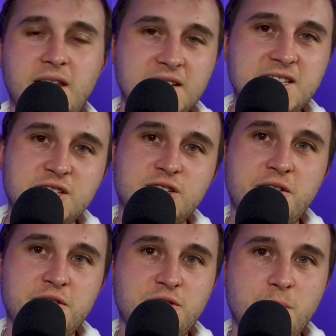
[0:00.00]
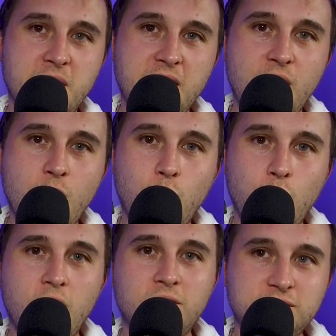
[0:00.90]
Now, let's get serious for a minute.
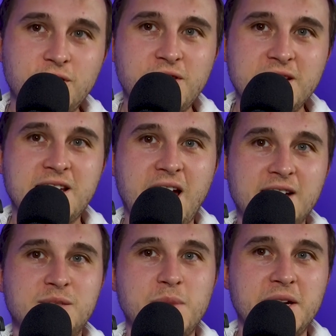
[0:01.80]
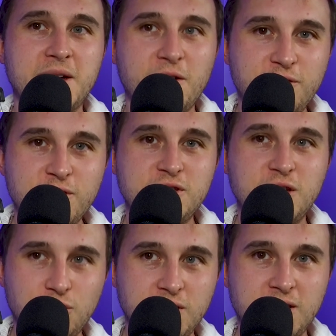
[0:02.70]
What do these hacks mean? Now, firstly,
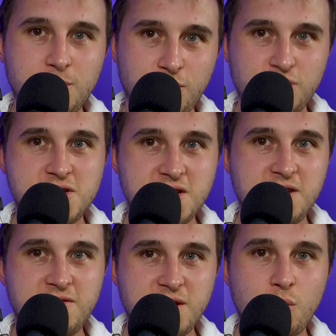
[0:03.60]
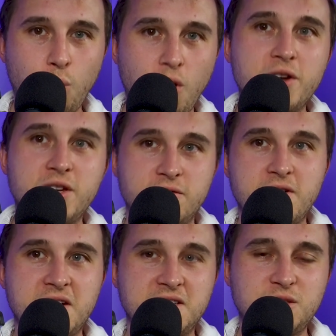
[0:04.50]
looking at the Project EV, what are your
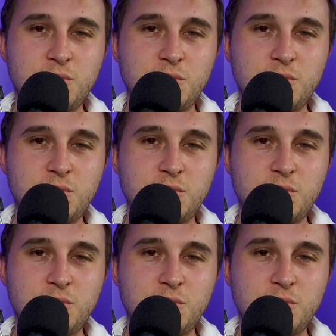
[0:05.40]
risks?